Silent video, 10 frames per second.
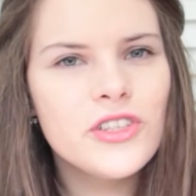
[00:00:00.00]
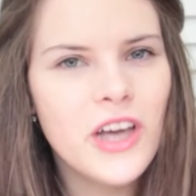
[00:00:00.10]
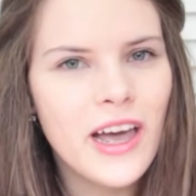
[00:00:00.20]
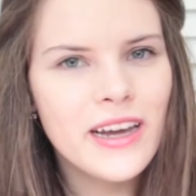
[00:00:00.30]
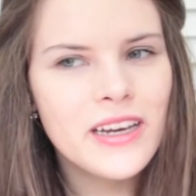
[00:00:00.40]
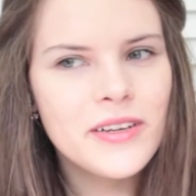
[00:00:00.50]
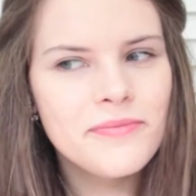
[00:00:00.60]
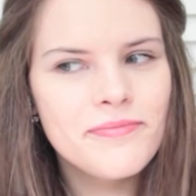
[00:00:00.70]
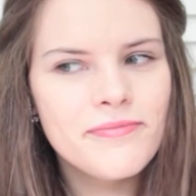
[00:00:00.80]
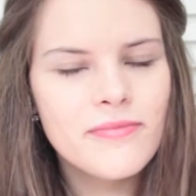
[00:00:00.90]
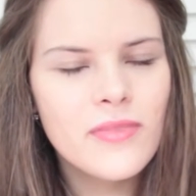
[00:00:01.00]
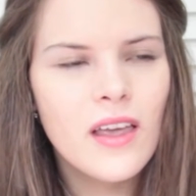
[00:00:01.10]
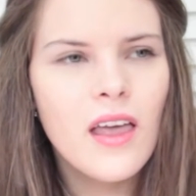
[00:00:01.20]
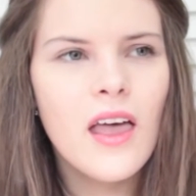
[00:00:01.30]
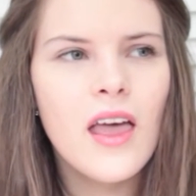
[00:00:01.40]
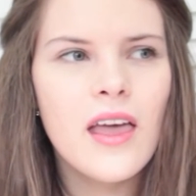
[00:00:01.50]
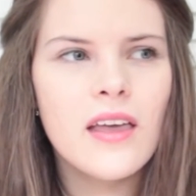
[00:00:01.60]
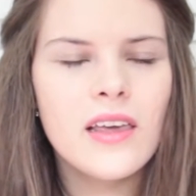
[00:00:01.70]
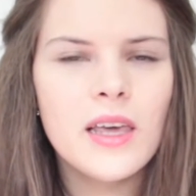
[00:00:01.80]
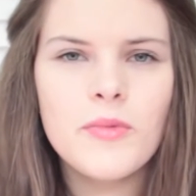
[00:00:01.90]
shine,
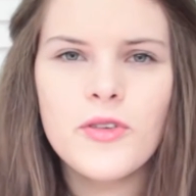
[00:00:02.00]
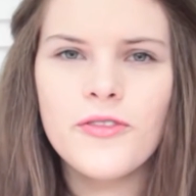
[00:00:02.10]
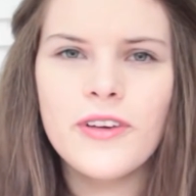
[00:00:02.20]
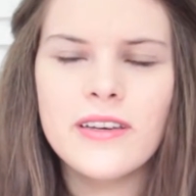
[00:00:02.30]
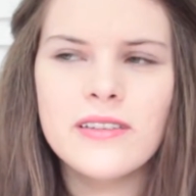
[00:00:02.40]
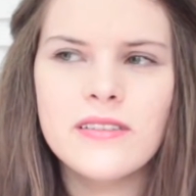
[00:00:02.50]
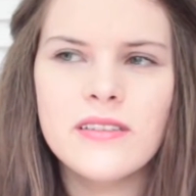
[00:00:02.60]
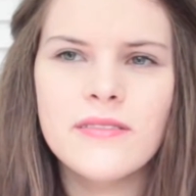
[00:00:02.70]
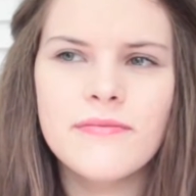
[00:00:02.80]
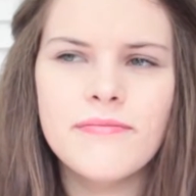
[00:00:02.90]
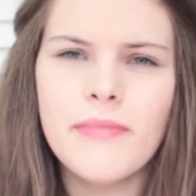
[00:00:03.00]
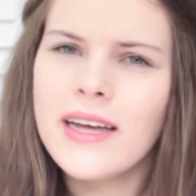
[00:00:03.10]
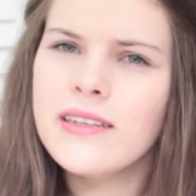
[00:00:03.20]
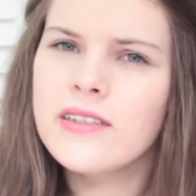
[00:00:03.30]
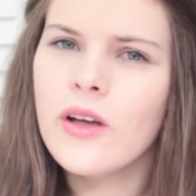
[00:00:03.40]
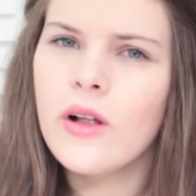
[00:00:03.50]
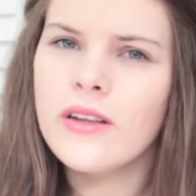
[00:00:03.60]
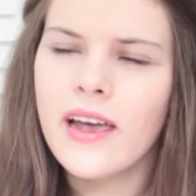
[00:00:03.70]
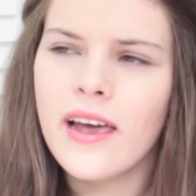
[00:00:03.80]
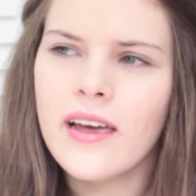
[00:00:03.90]
keeps your face matte all
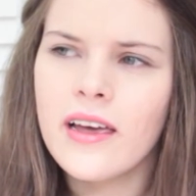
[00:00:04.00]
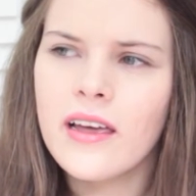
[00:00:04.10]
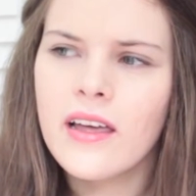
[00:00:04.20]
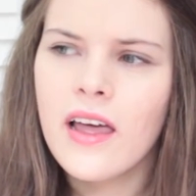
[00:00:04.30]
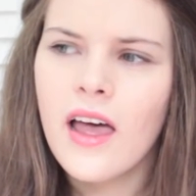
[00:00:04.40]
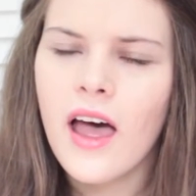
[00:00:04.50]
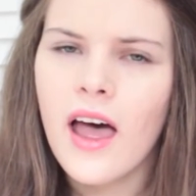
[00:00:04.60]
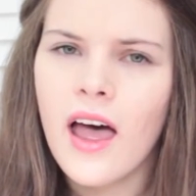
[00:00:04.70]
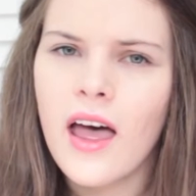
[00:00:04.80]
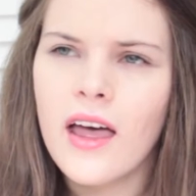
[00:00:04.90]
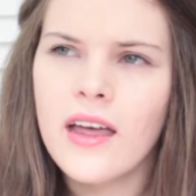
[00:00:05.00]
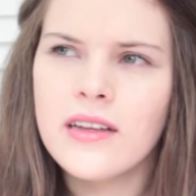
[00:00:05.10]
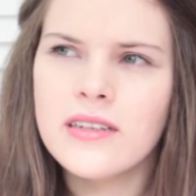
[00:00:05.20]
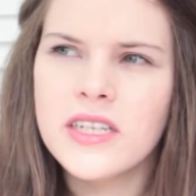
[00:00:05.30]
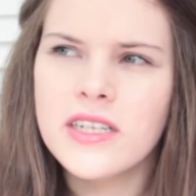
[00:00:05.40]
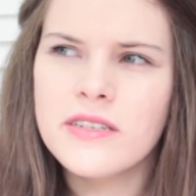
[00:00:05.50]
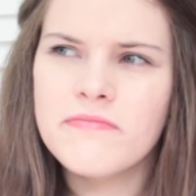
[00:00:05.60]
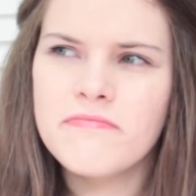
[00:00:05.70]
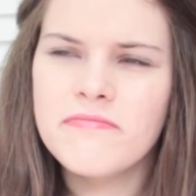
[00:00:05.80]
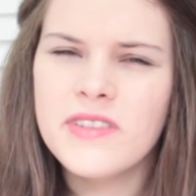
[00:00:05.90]
day, and
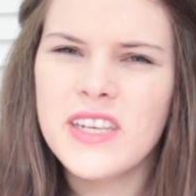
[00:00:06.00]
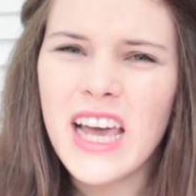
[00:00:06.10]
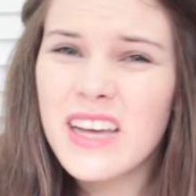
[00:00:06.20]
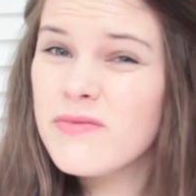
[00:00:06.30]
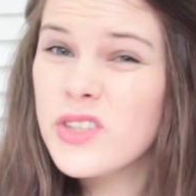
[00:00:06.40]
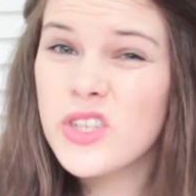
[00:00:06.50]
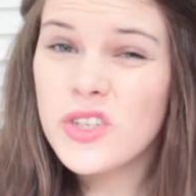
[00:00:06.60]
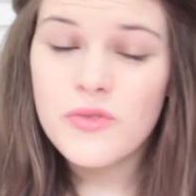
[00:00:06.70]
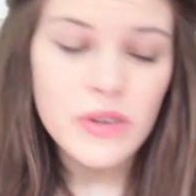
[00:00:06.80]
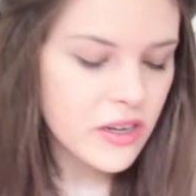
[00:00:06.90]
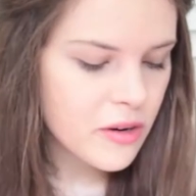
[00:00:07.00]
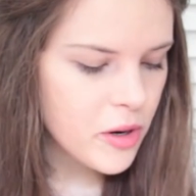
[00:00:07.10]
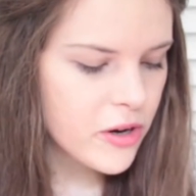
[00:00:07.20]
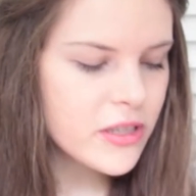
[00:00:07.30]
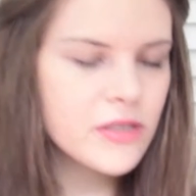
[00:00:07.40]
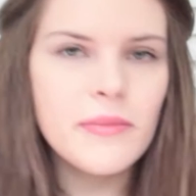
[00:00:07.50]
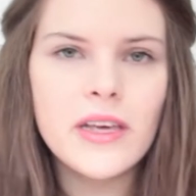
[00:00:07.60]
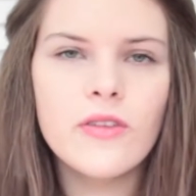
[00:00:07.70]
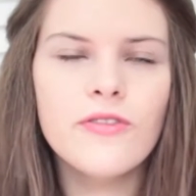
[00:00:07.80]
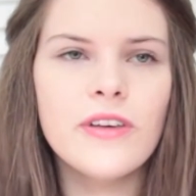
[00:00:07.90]
yeah, it's just a really good powder. It doesn't
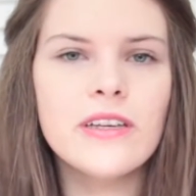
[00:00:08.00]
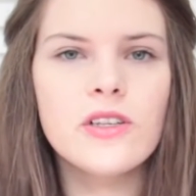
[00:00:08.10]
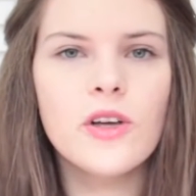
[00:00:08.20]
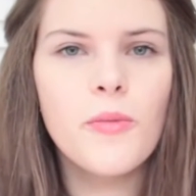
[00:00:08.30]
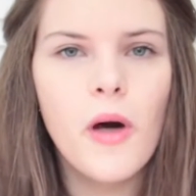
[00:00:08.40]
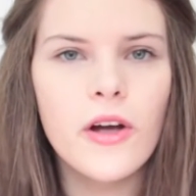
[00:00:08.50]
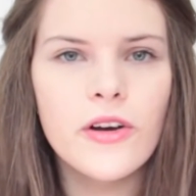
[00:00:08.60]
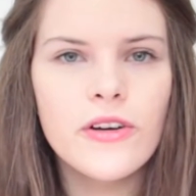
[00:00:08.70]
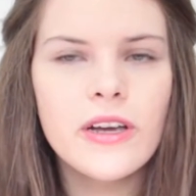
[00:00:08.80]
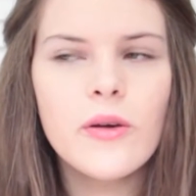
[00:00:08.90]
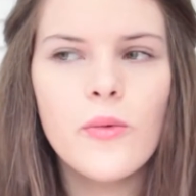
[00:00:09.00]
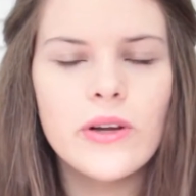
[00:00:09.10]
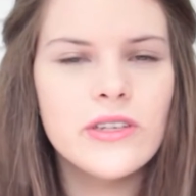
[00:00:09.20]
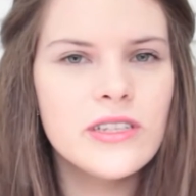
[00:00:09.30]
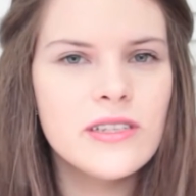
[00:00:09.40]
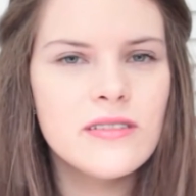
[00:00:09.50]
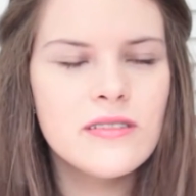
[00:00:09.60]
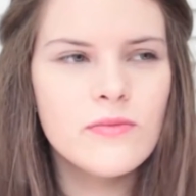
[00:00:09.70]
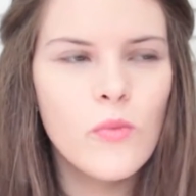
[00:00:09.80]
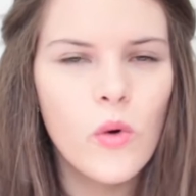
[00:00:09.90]
make your face look powdery, which
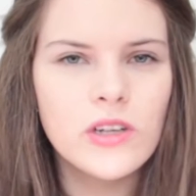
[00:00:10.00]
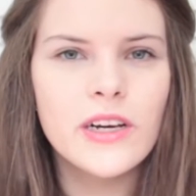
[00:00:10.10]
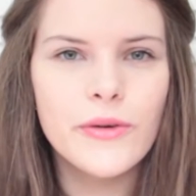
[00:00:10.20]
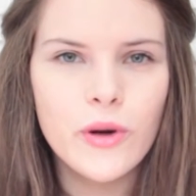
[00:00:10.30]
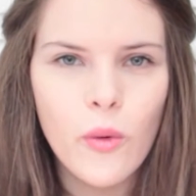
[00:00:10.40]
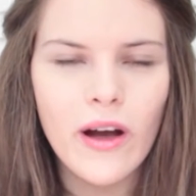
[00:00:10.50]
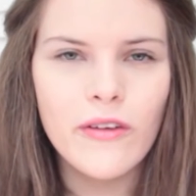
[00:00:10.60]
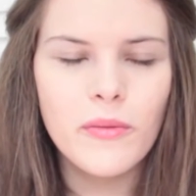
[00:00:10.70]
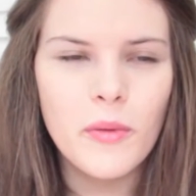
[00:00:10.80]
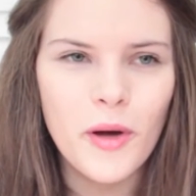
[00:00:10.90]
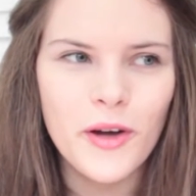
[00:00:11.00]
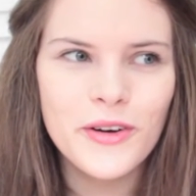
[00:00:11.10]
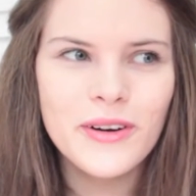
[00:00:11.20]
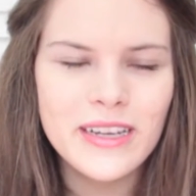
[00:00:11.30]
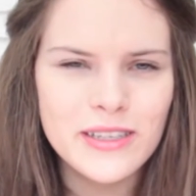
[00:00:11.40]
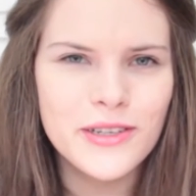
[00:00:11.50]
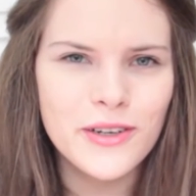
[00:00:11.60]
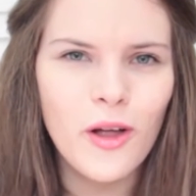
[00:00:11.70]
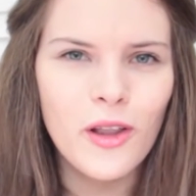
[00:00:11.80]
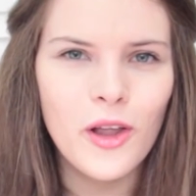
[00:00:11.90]
is what I require from a powder, is to
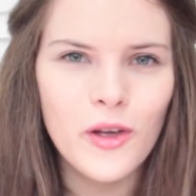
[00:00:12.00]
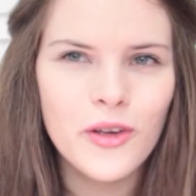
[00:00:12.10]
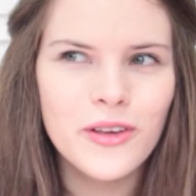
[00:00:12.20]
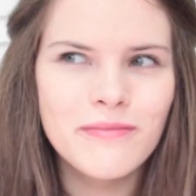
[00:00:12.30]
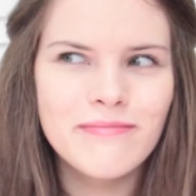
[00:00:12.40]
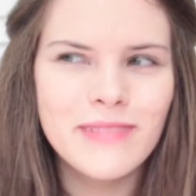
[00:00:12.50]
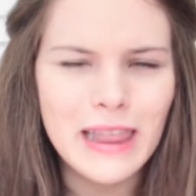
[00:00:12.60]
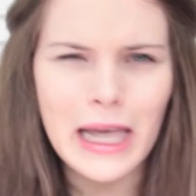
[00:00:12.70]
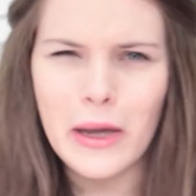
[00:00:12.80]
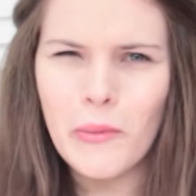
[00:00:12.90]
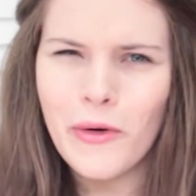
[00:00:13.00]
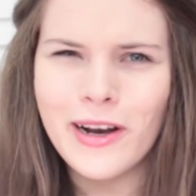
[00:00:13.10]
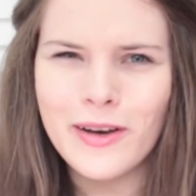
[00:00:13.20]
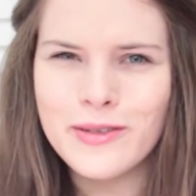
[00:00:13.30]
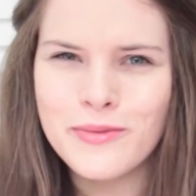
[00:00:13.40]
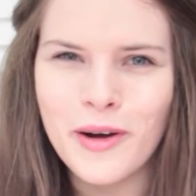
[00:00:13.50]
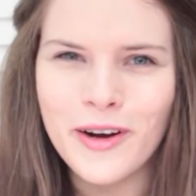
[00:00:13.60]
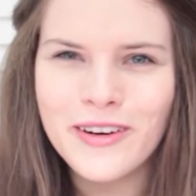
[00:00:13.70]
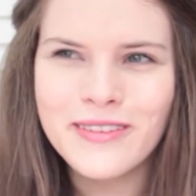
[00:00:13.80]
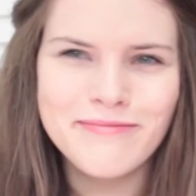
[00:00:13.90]
not look like I'm wearing loads of
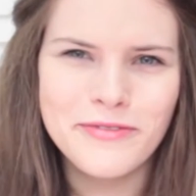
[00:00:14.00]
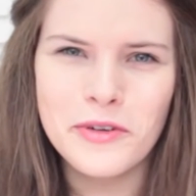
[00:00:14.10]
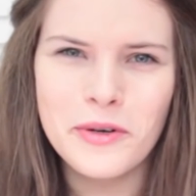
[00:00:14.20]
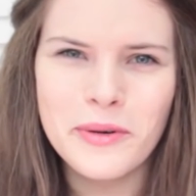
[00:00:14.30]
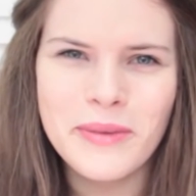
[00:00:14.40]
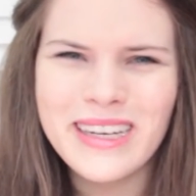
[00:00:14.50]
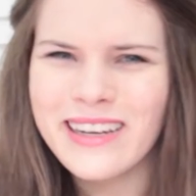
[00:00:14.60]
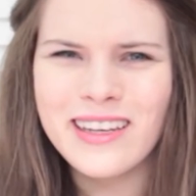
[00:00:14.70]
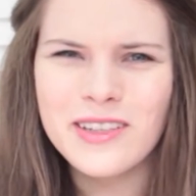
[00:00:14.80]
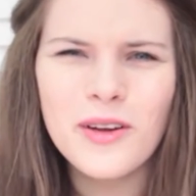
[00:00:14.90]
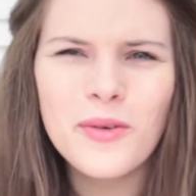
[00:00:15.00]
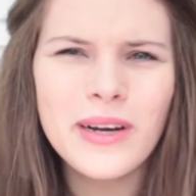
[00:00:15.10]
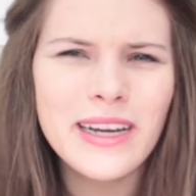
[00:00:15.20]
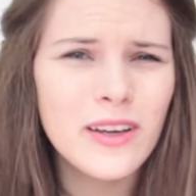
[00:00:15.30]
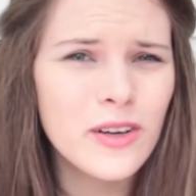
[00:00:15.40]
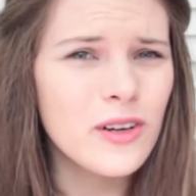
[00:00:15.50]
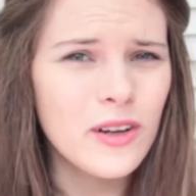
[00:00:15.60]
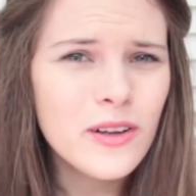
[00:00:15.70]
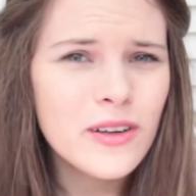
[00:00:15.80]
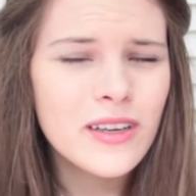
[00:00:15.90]
powder, if you know what I mean. Like, that's not really a good
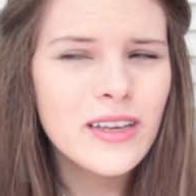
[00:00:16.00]
look.